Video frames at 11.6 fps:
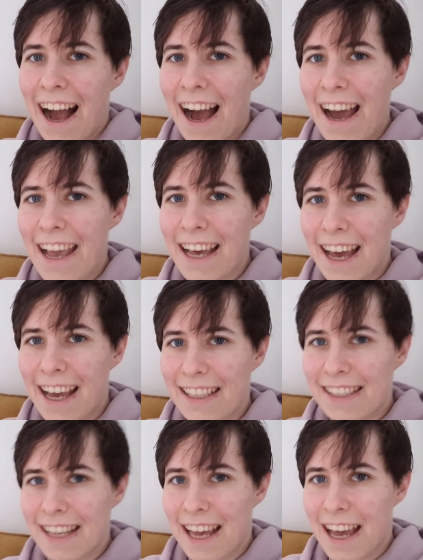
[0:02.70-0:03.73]
Hi
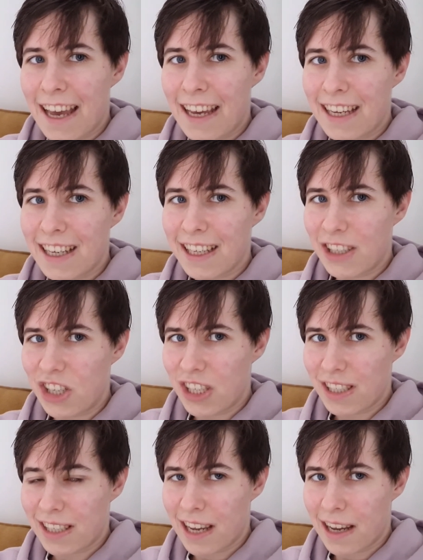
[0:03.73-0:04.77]
guys, I
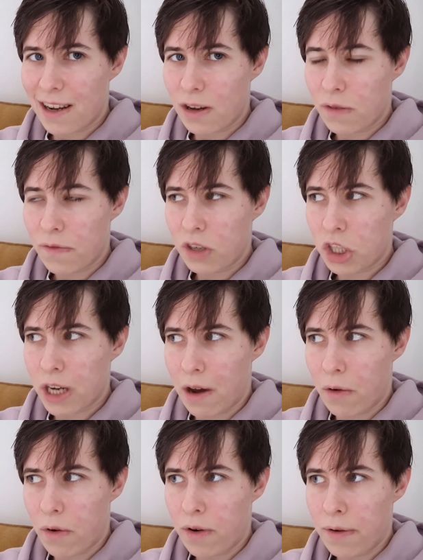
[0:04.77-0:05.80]
just got out of the
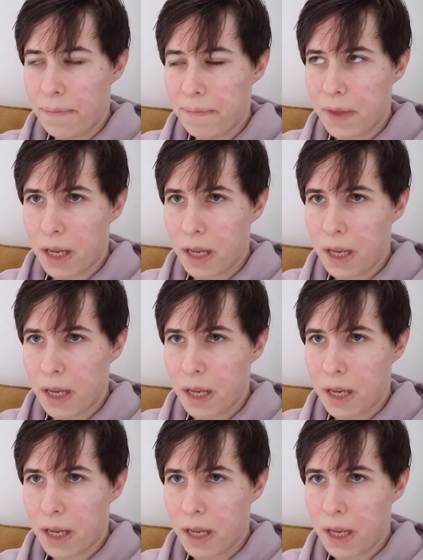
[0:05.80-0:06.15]
shower,